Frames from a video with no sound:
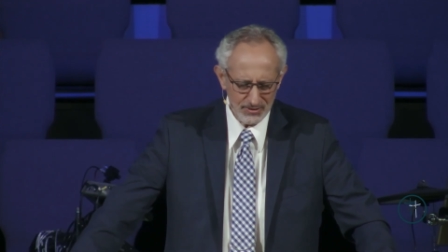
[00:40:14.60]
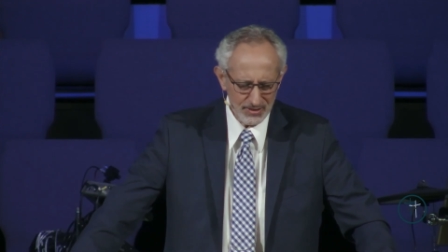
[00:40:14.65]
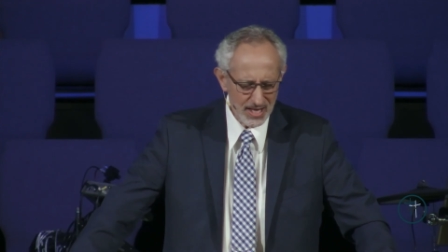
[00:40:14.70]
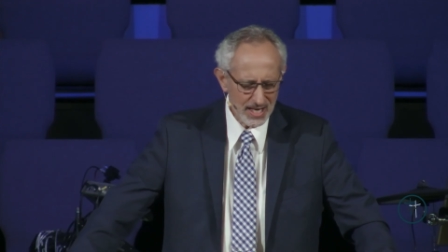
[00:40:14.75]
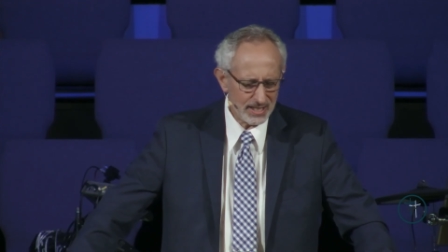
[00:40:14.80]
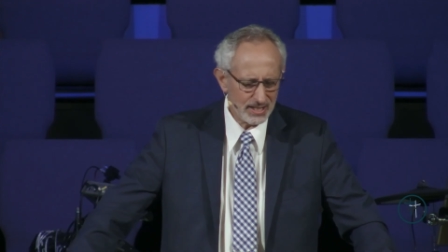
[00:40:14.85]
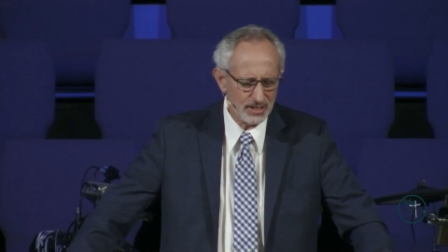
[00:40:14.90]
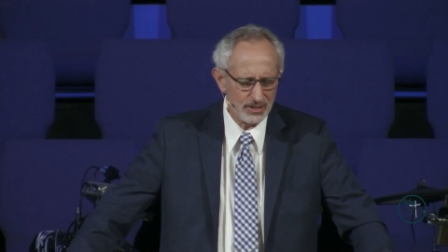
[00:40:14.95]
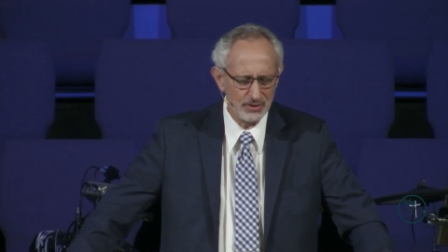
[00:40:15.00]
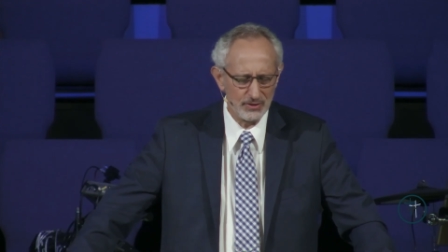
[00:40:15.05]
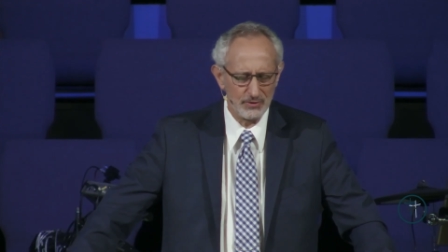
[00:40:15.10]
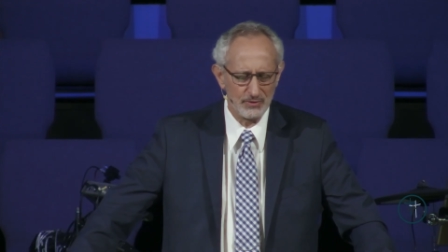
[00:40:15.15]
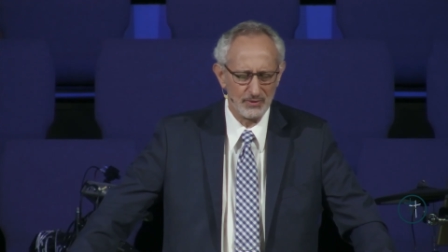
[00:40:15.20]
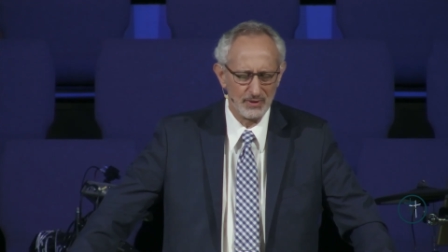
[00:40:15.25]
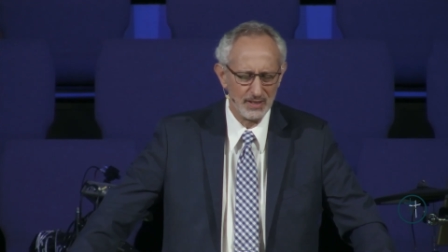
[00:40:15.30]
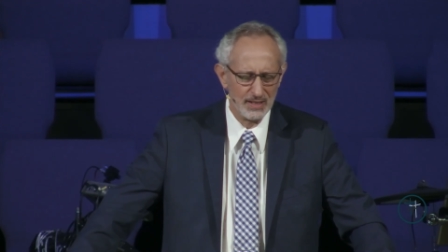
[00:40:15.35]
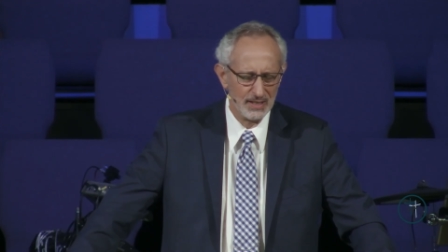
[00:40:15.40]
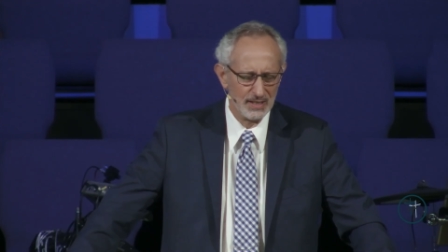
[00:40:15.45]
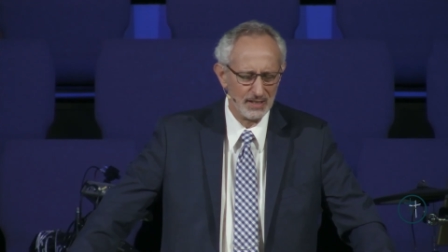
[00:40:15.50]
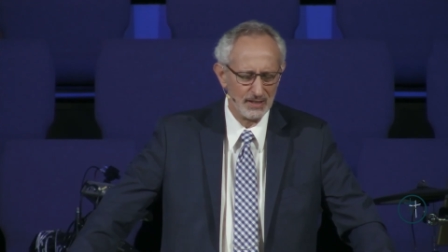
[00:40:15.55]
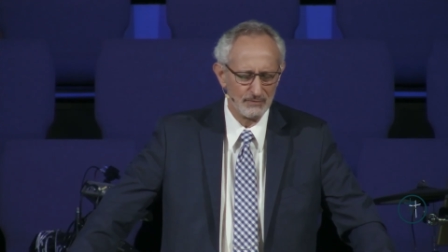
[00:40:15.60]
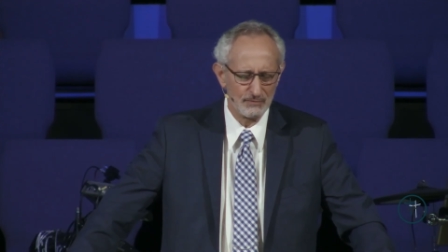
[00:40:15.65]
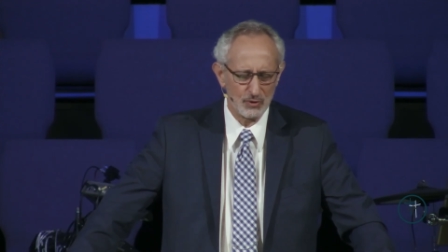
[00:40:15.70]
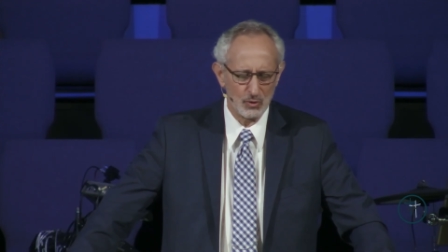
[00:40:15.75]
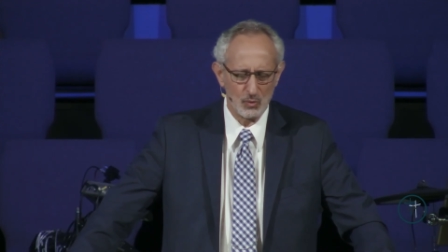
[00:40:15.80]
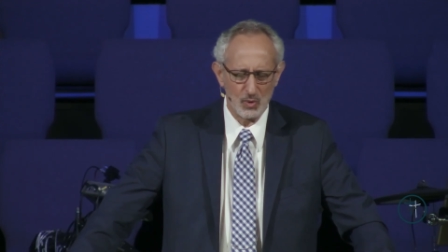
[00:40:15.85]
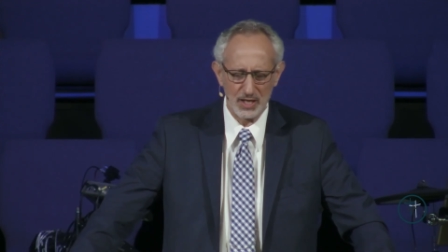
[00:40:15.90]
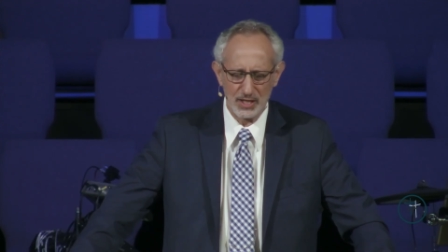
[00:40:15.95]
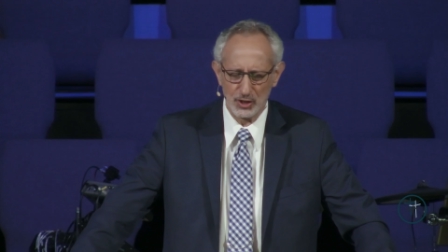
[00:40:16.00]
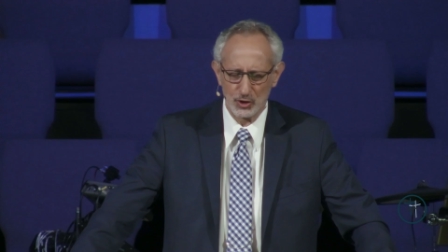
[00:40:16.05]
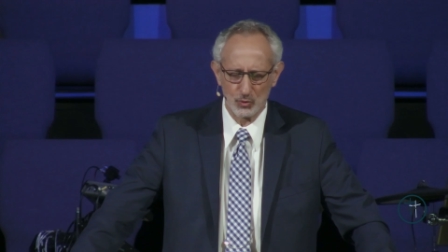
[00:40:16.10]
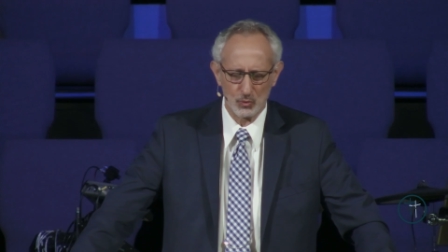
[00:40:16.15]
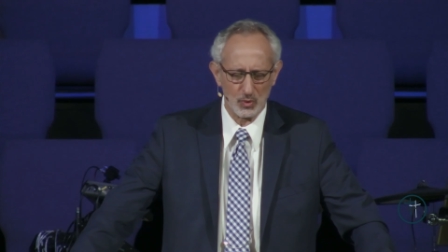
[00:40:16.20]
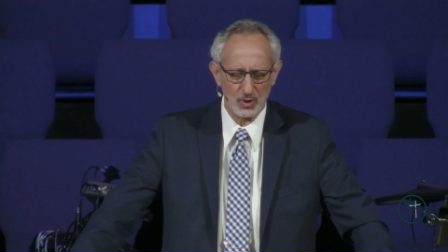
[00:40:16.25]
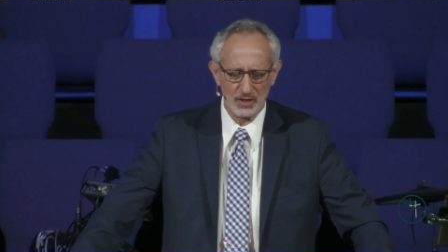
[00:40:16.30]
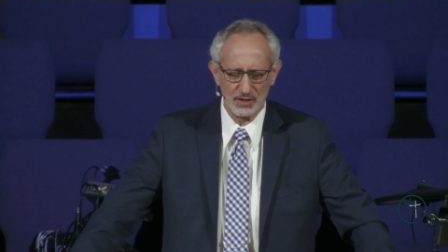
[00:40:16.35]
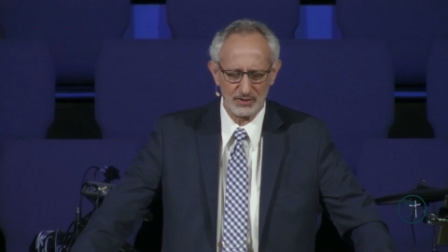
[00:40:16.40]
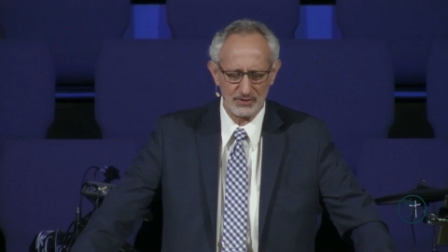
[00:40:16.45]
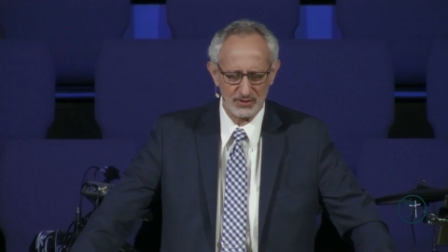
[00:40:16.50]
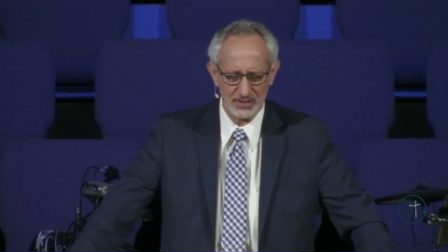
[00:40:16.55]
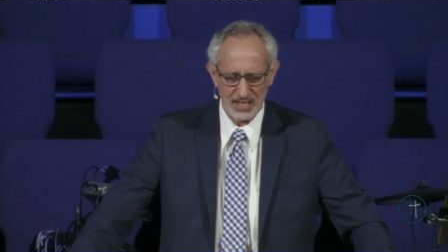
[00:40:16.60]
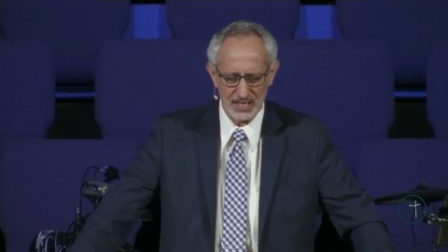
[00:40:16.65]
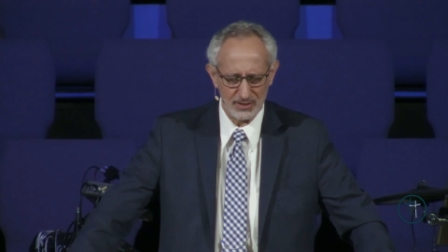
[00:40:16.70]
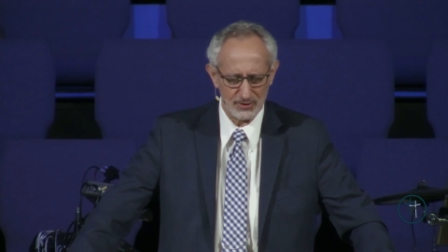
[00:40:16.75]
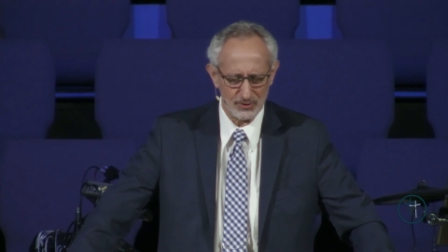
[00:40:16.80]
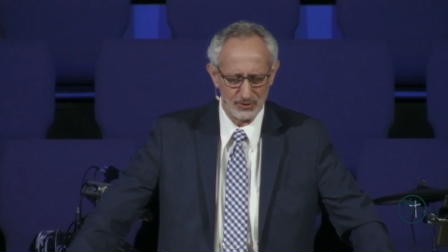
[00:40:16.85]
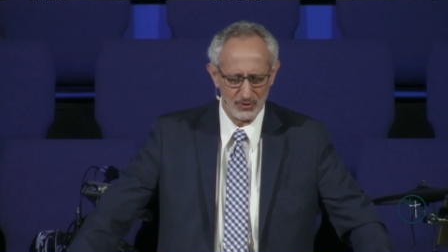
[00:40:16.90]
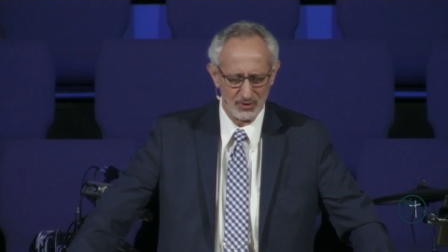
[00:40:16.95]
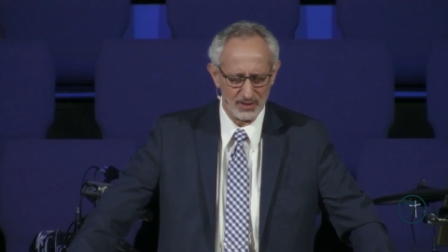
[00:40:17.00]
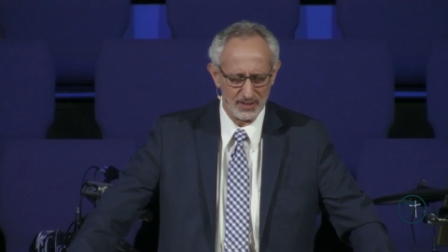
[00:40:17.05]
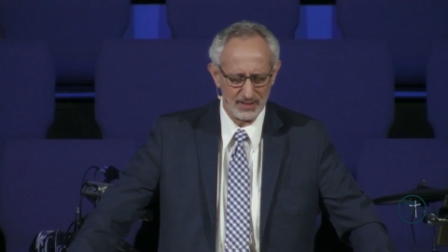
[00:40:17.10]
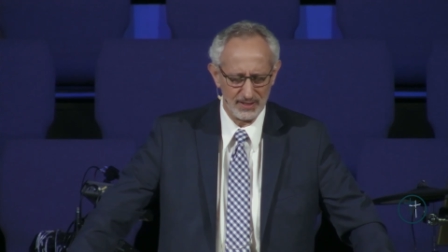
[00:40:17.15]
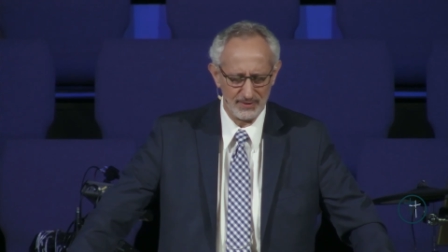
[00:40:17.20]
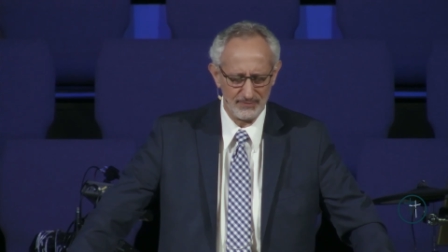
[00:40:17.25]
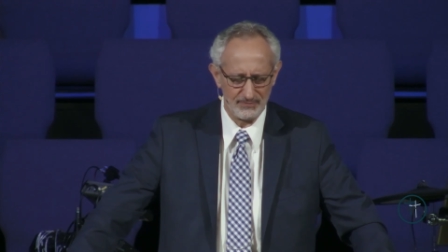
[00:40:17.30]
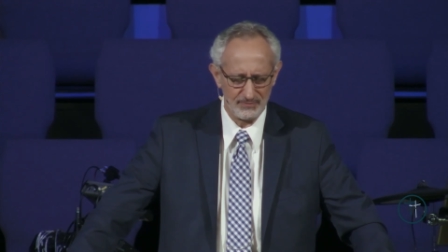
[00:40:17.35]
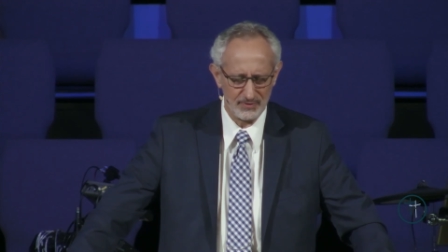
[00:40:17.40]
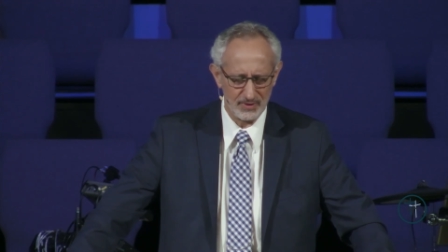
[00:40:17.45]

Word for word: Thank you for what your word says, Lord.